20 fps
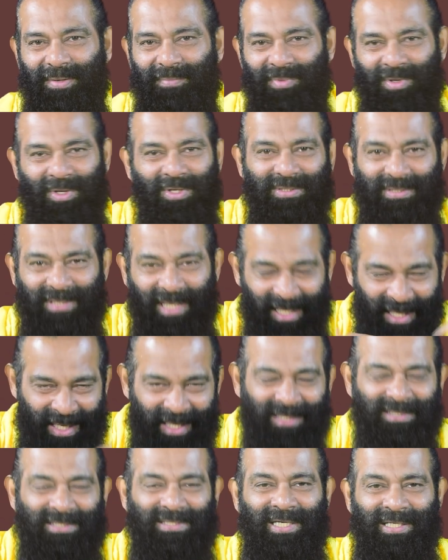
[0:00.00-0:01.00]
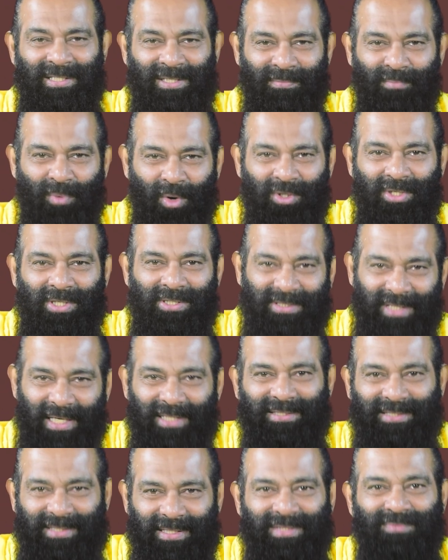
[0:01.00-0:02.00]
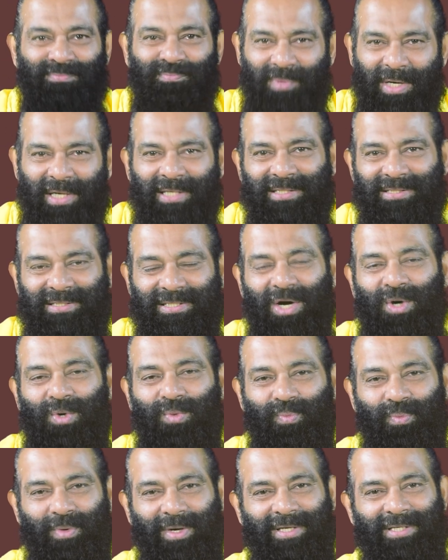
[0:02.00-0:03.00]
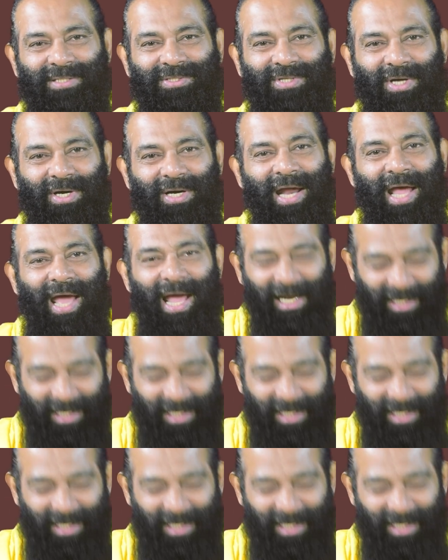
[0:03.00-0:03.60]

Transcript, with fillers: because inside the body is asking, burn it out, burn it out.